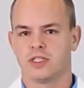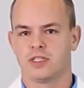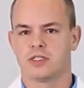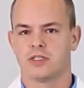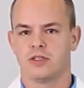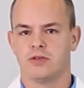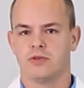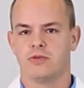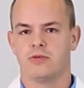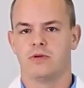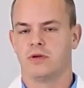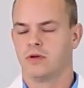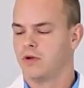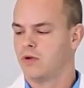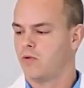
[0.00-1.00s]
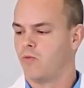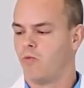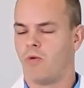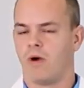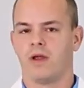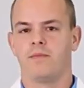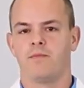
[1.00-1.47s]
just do
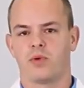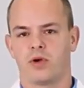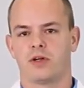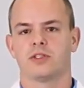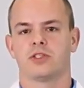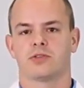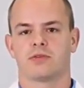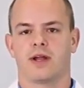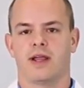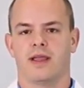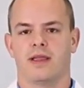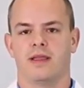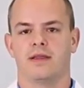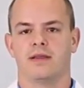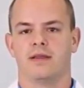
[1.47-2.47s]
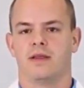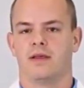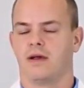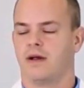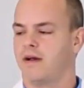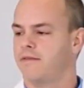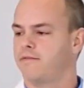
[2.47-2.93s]
one per tray
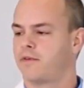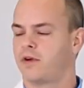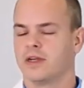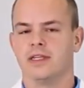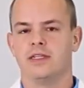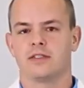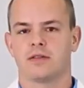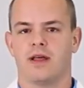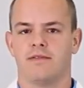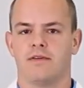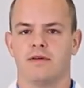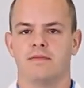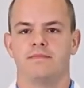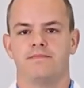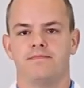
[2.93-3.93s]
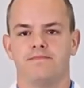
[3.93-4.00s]
uh, for each level.